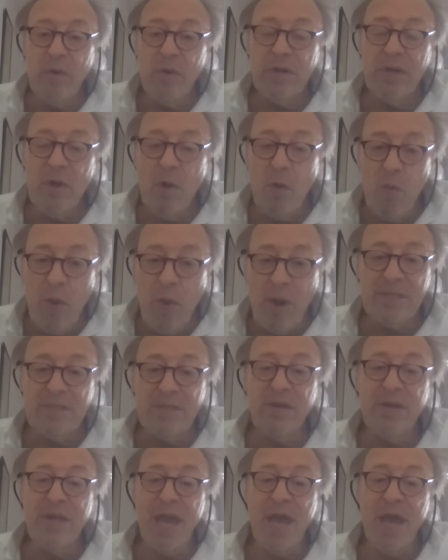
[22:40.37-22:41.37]
want to know what's
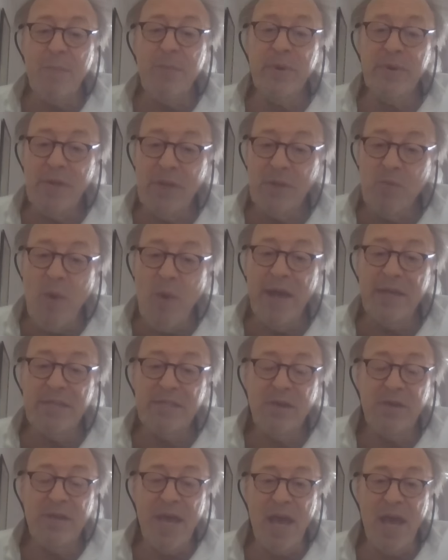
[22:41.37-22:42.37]
going to happen, not why
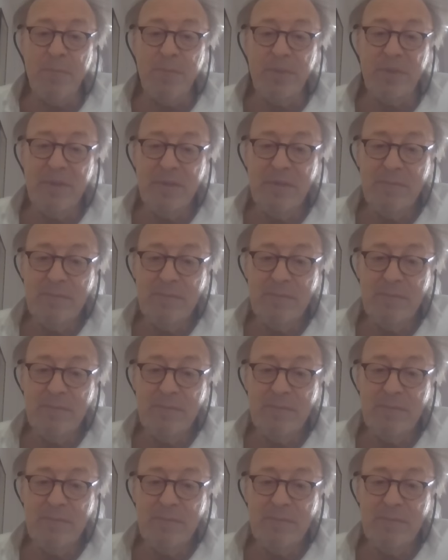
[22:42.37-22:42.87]
it's going to happen.